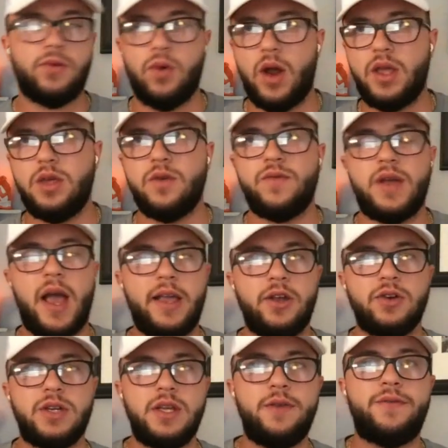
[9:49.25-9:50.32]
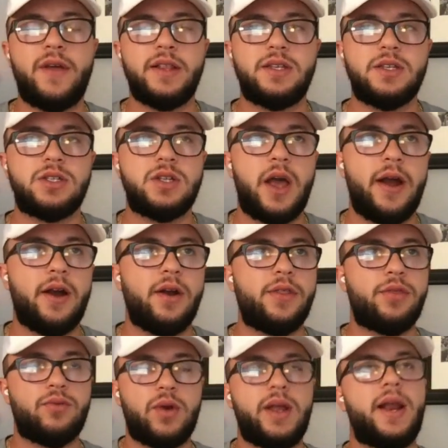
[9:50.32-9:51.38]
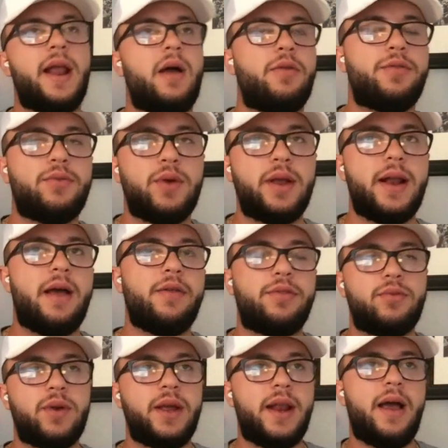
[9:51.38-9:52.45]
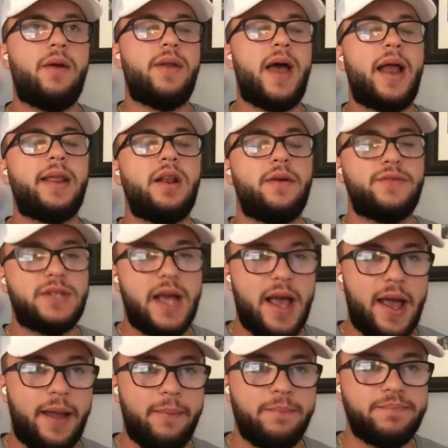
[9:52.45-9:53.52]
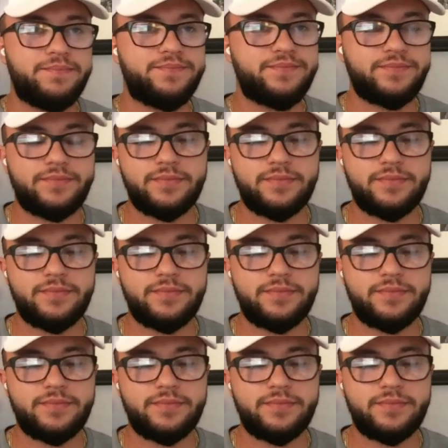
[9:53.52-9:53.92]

right, you've got your defense is tired, three and out, three and out, three and out, not enough time.